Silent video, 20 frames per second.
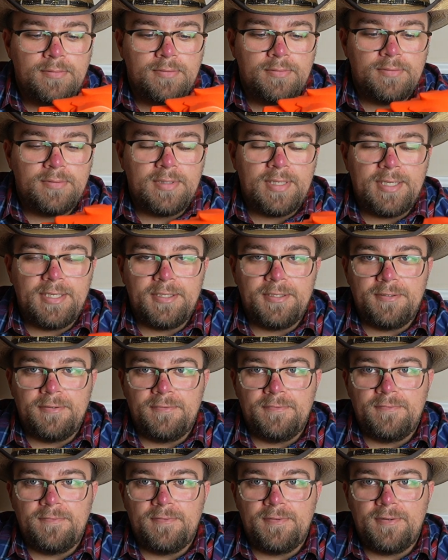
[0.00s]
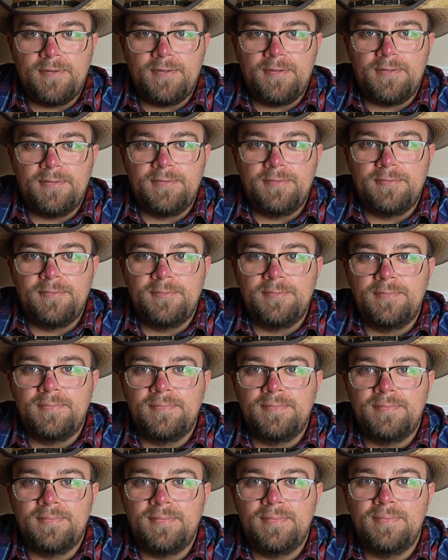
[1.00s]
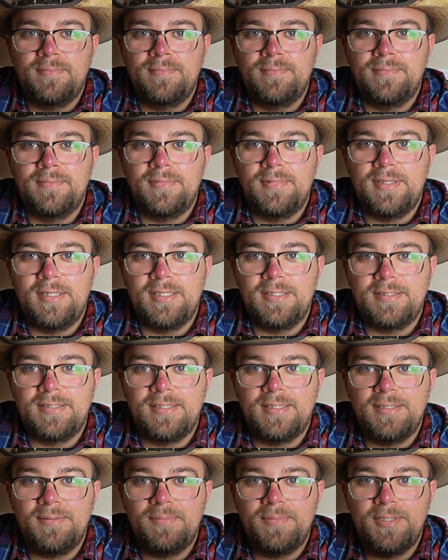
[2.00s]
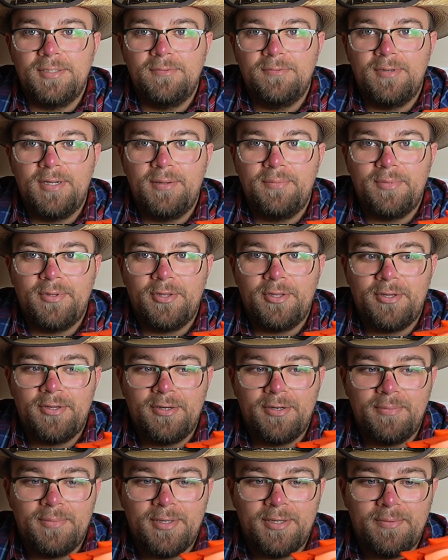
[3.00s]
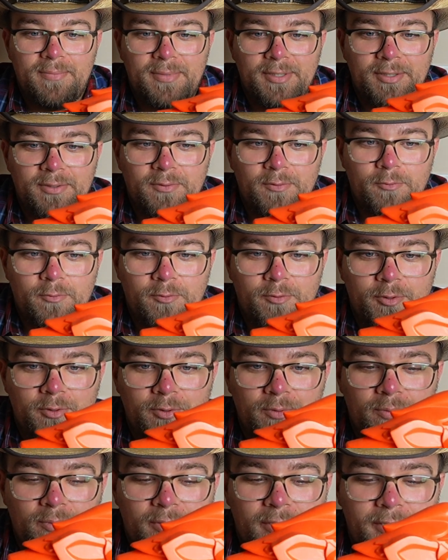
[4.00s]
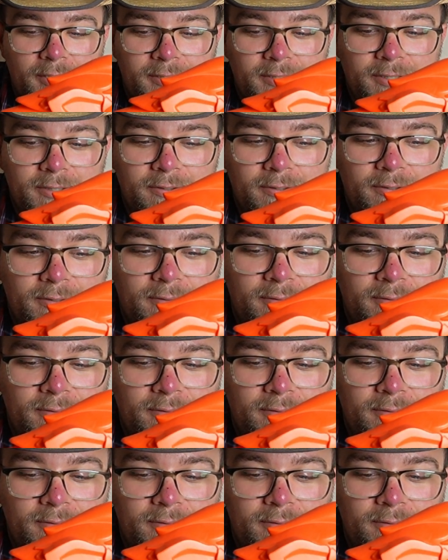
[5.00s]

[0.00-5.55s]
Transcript: thank you for listen to me ramble on about my cool new blaster.